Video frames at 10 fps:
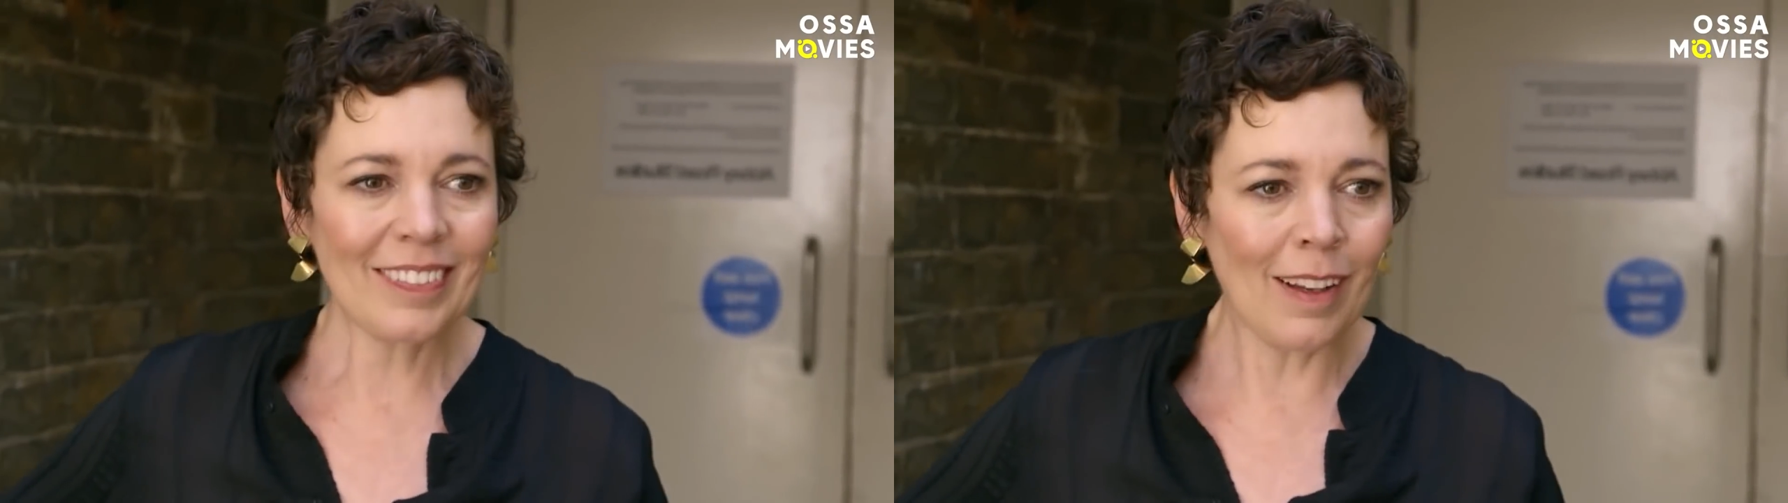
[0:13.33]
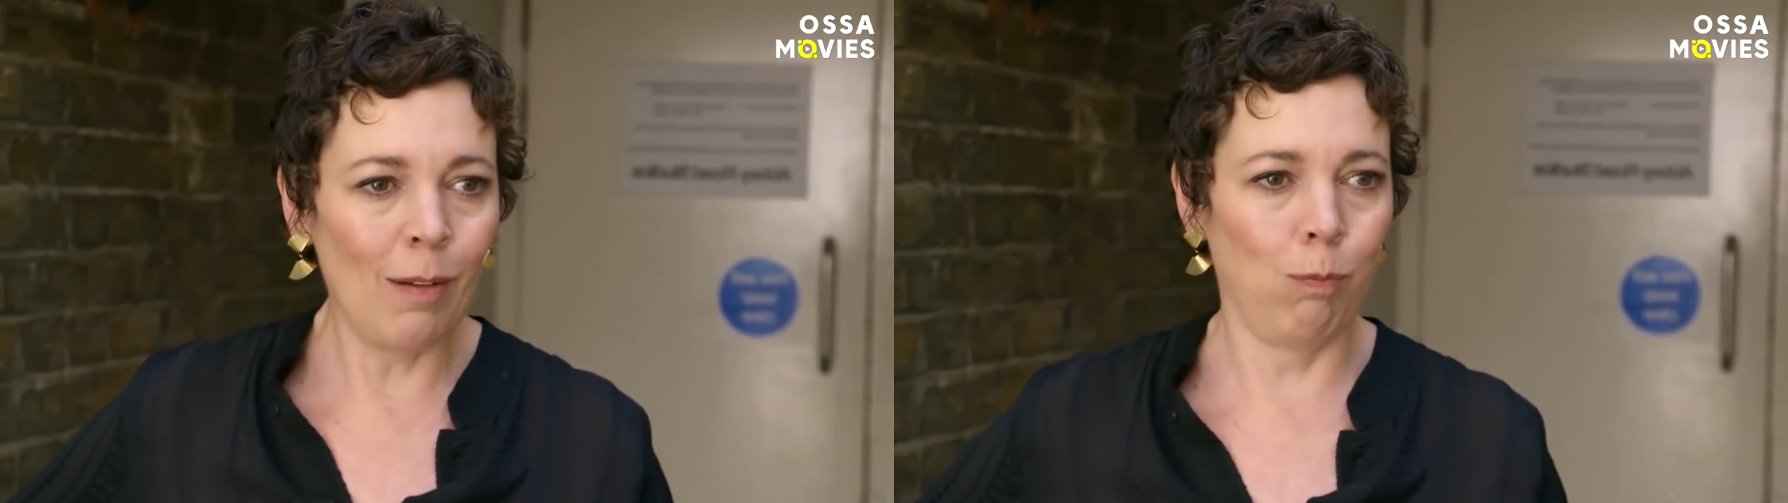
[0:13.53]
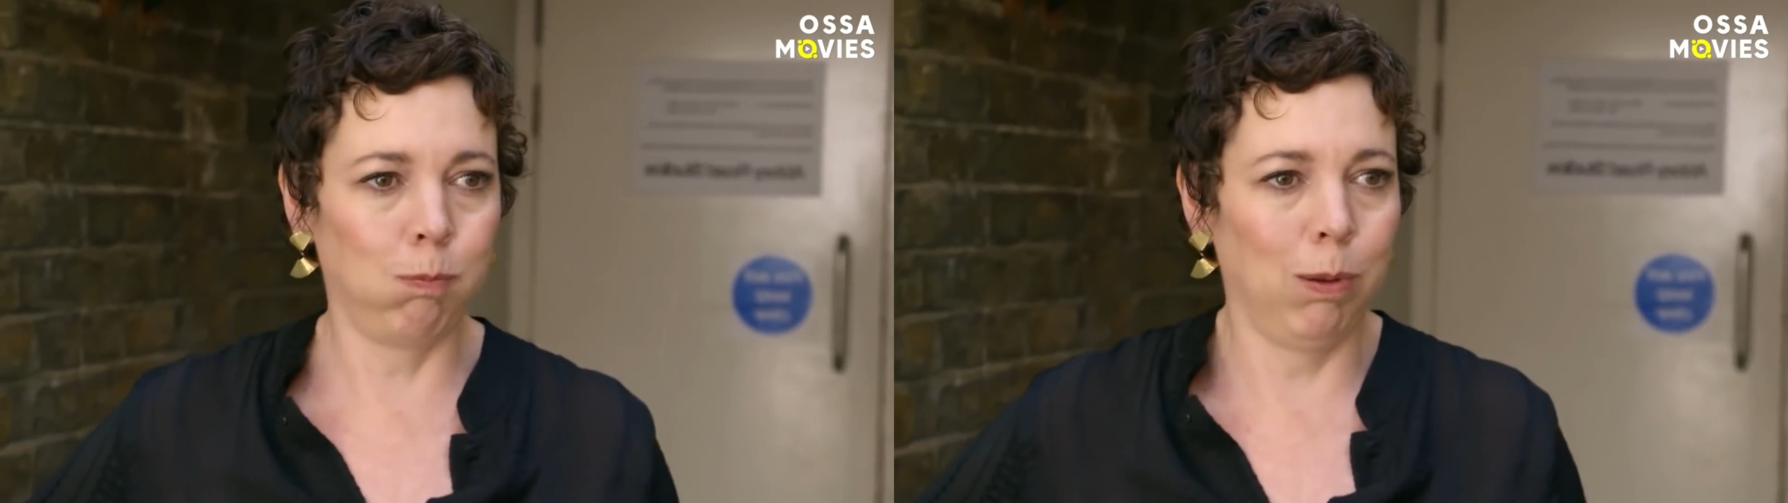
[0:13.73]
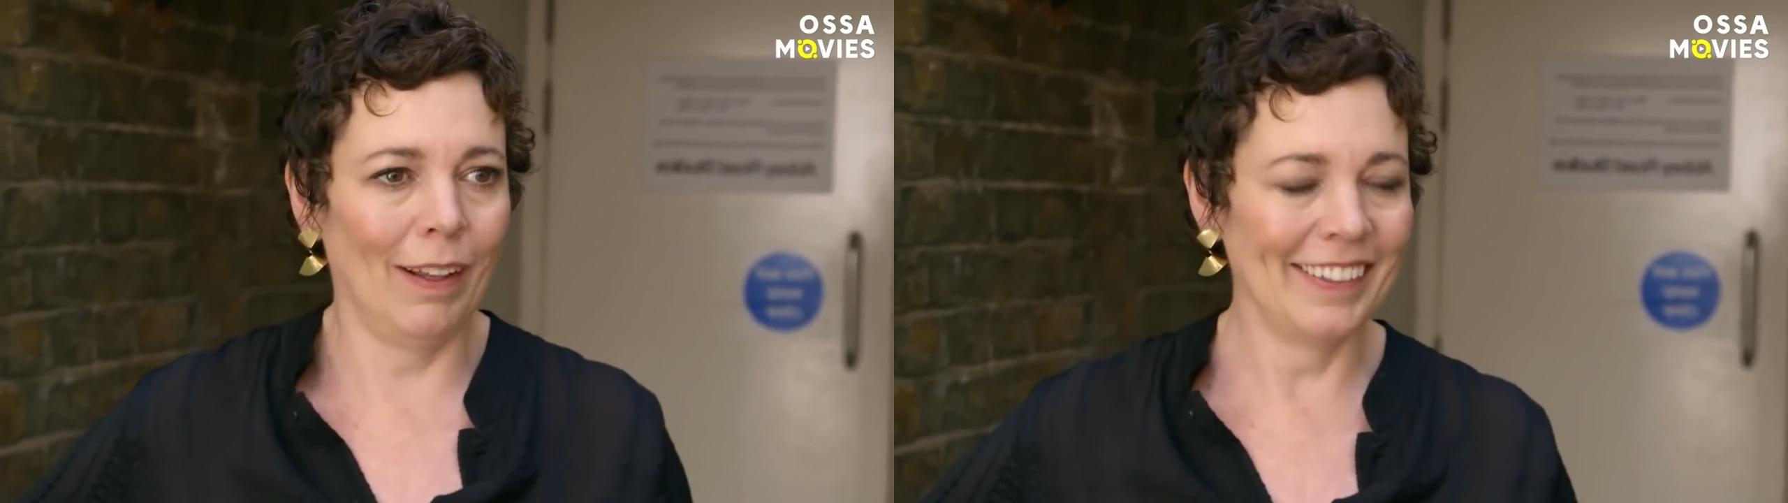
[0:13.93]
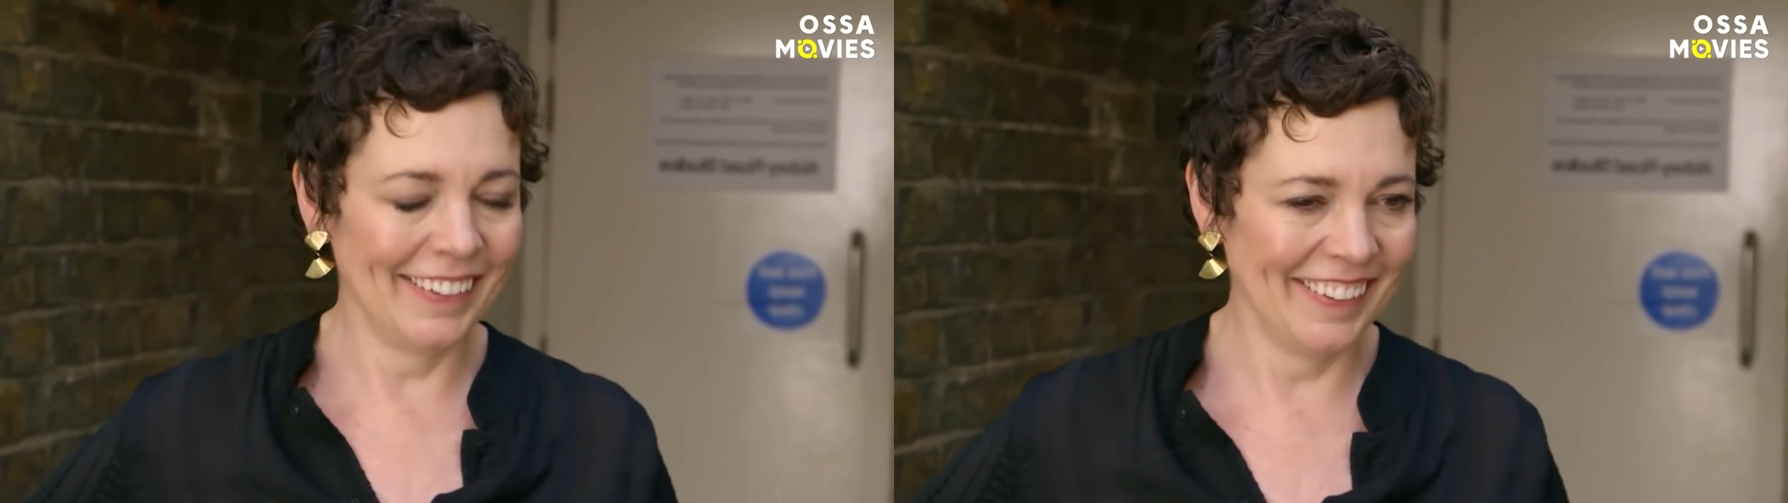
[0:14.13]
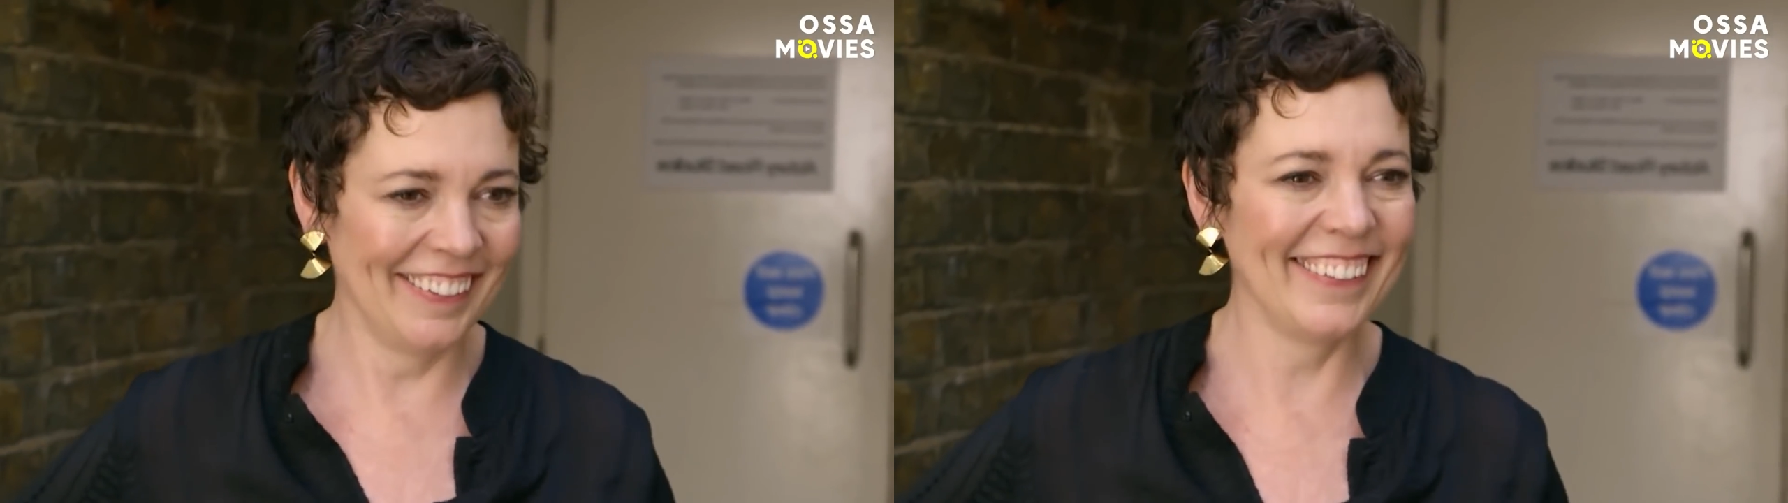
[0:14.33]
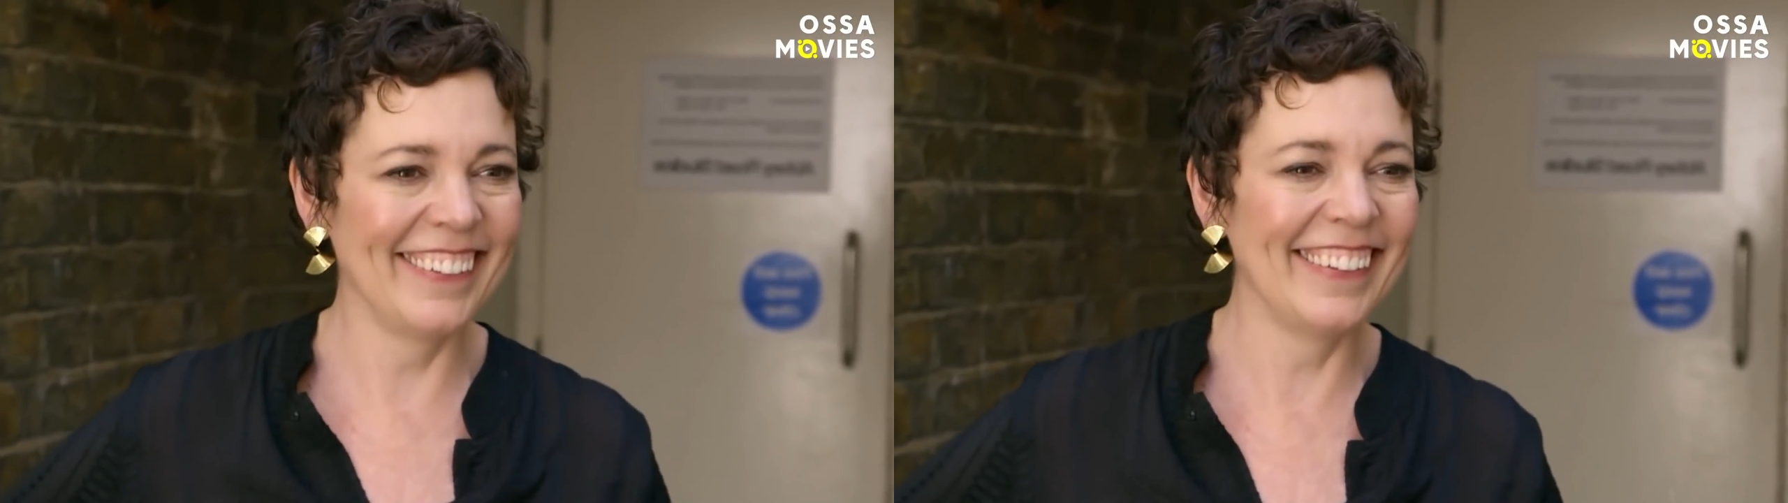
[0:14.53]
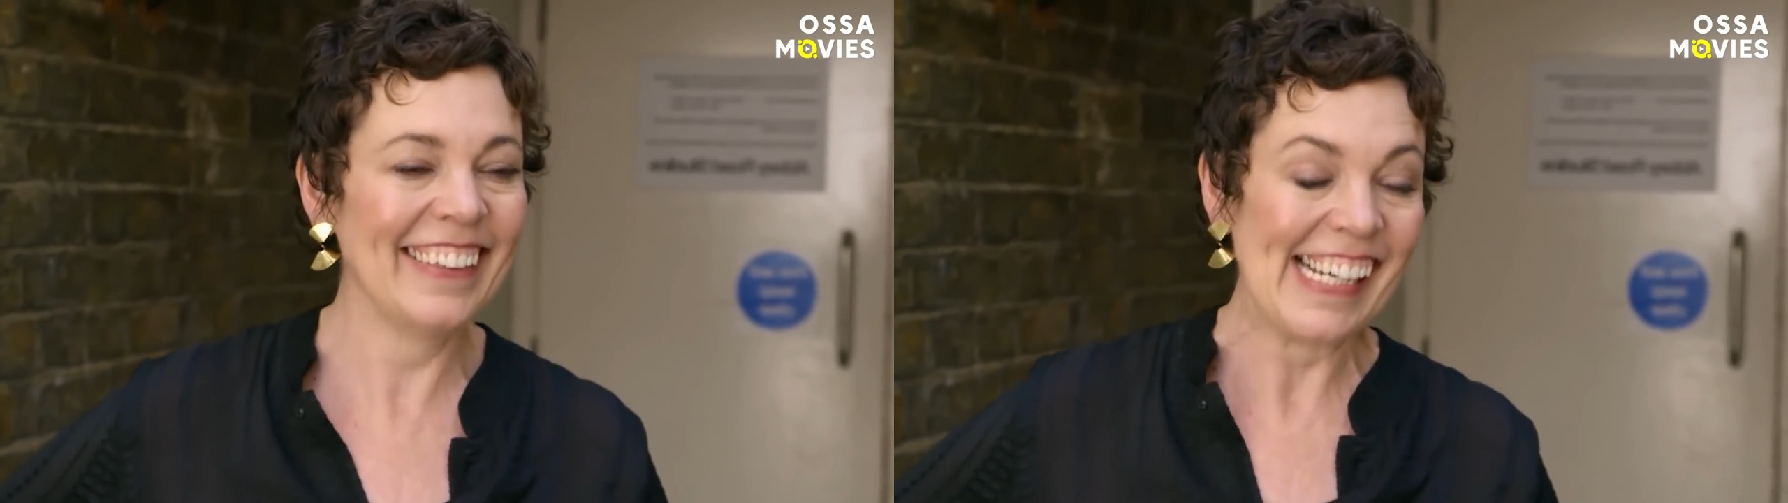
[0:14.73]
Colman get up to during
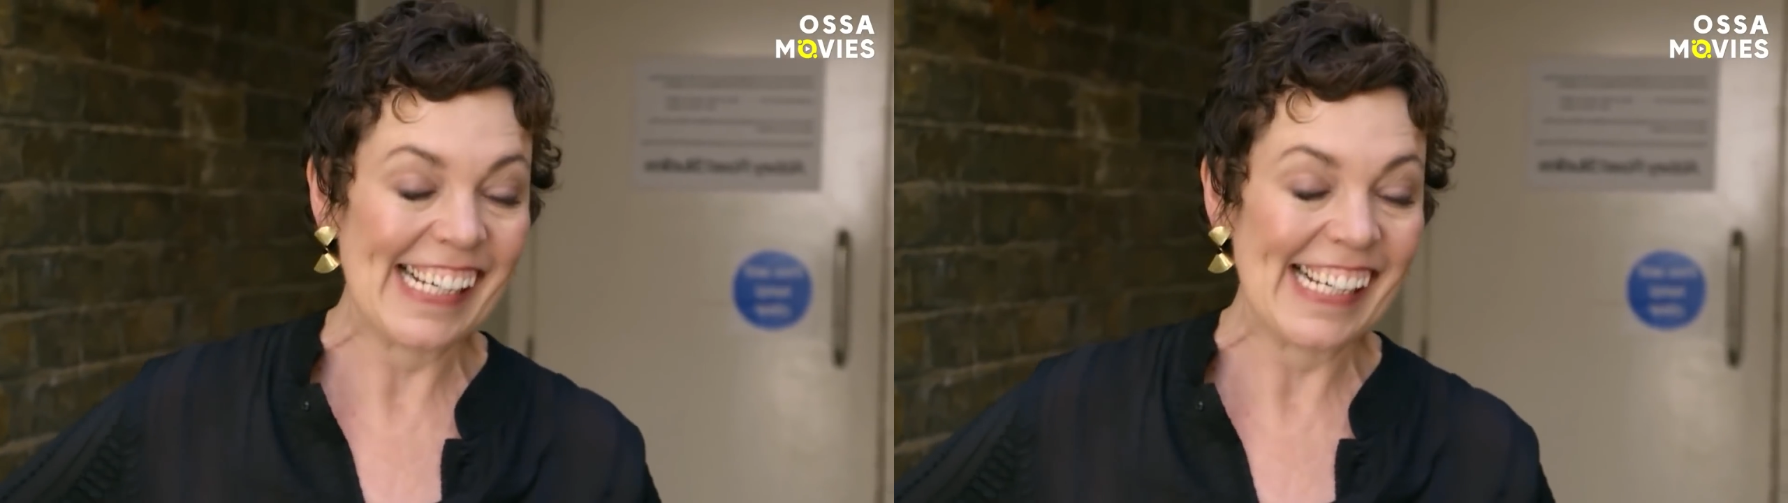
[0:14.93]
lunch